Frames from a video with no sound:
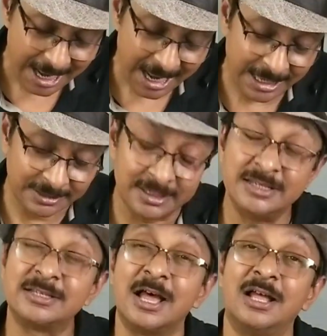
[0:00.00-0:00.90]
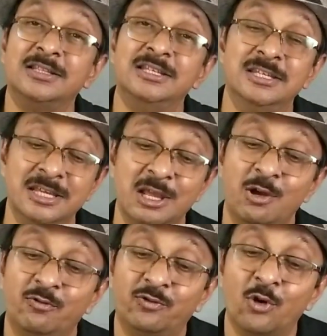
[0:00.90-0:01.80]
and these are the
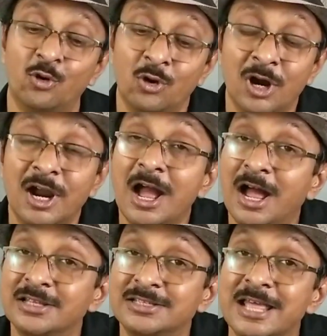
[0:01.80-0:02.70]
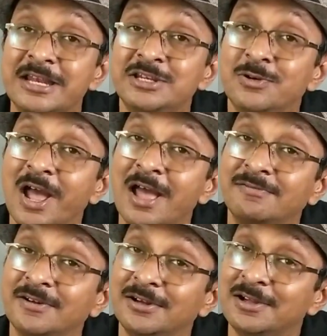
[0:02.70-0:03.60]
4 cards that you have